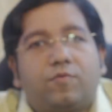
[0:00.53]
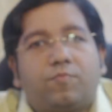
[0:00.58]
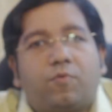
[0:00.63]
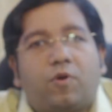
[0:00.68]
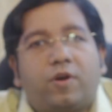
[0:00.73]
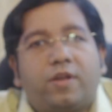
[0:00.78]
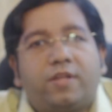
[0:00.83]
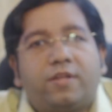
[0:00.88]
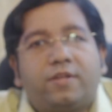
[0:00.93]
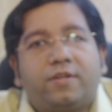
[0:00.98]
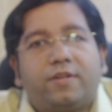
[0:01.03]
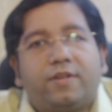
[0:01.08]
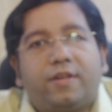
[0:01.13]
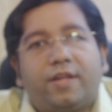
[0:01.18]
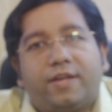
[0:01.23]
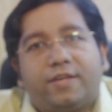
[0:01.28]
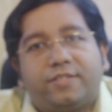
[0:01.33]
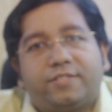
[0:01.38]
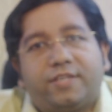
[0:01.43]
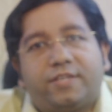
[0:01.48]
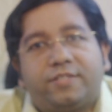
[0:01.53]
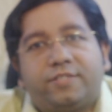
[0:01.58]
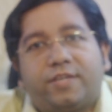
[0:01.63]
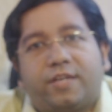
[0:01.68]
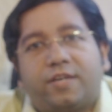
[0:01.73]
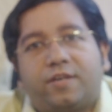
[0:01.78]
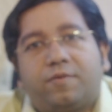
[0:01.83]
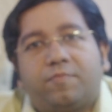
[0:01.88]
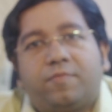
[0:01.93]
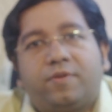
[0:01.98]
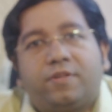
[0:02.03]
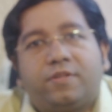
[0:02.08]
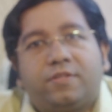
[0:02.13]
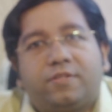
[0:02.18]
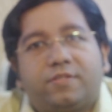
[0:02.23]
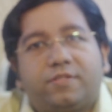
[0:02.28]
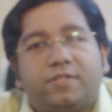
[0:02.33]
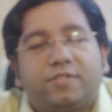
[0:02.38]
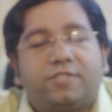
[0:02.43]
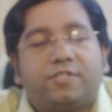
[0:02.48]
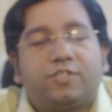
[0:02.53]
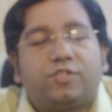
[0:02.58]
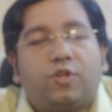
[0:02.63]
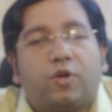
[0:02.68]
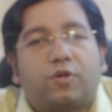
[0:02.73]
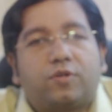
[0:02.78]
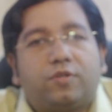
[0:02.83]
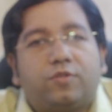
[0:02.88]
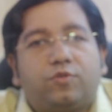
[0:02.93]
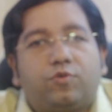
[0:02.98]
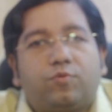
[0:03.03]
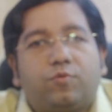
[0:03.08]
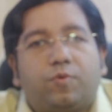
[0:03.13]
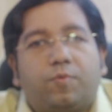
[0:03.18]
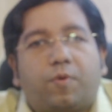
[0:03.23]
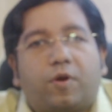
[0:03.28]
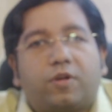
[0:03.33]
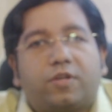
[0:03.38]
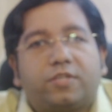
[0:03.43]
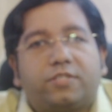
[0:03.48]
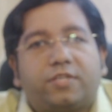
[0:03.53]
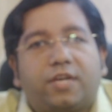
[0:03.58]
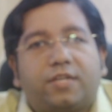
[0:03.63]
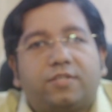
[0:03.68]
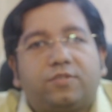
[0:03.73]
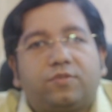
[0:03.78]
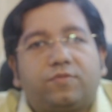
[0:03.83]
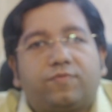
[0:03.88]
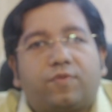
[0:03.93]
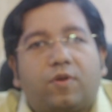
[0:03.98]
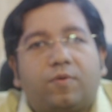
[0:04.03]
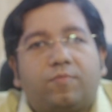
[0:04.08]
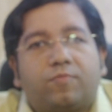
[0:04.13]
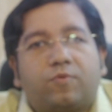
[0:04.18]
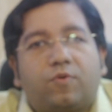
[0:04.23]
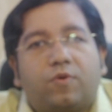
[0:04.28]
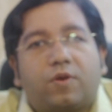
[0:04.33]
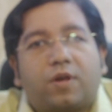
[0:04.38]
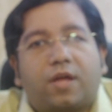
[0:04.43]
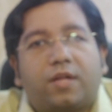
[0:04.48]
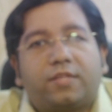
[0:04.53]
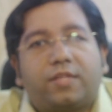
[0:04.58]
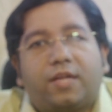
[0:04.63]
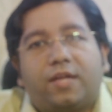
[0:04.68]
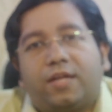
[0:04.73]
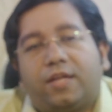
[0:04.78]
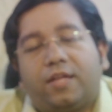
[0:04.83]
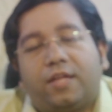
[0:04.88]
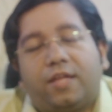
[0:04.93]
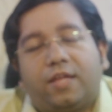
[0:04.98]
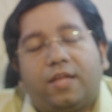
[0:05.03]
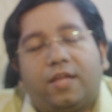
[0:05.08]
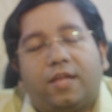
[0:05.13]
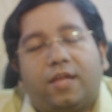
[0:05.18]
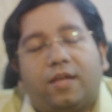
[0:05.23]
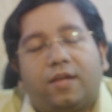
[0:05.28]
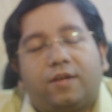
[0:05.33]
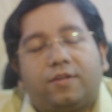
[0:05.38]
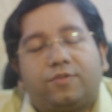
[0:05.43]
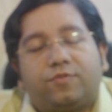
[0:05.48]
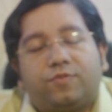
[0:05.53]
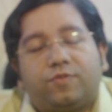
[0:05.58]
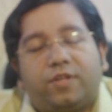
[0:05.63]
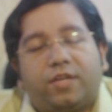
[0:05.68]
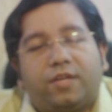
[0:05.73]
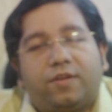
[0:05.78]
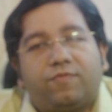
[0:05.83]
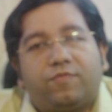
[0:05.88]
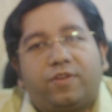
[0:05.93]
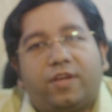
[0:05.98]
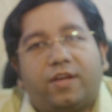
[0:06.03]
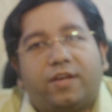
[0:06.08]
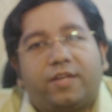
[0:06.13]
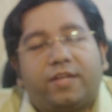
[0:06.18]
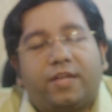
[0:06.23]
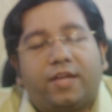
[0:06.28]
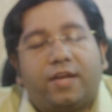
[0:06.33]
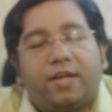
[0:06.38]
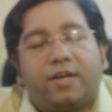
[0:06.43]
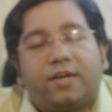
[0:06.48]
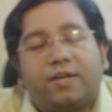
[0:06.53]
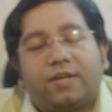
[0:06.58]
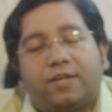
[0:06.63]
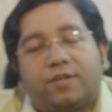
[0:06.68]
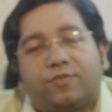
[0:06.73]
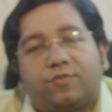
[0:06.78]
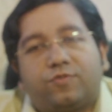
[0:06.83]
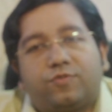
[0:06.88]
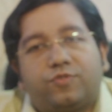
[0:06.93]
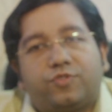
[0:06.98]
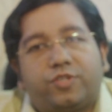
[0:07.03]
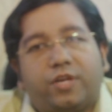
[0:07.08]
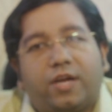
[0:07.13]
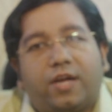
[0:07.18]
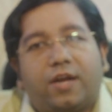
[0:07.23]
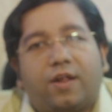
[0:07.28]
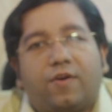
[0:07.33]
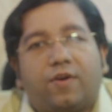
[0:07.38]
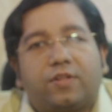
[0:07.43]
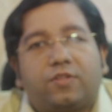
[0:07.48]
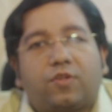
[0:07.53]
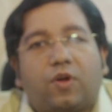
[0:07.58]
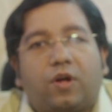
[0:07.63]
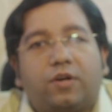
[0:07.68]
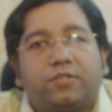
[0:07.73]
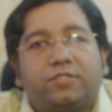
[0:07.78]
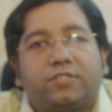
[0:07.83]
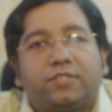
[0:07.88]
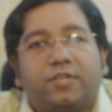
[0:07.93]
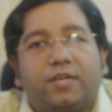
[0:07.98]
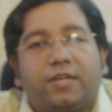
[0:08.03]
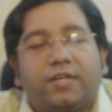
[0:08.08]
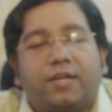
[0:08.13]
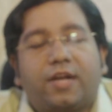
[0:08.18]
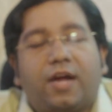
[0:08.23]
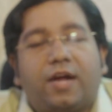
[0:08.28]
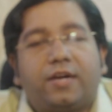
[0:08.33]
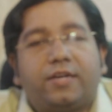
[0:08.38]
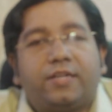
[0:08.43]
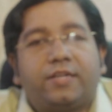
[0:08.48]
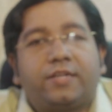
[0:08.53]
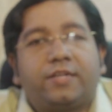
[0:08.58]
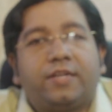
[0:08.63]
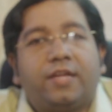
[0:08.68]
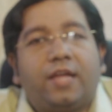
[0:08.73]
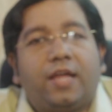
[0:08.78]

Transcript: Good morning, ladies and gentlemen. This is Dr. Dhruba Bhattacharya from Kolkata. Today we are here to share our thoughts regarding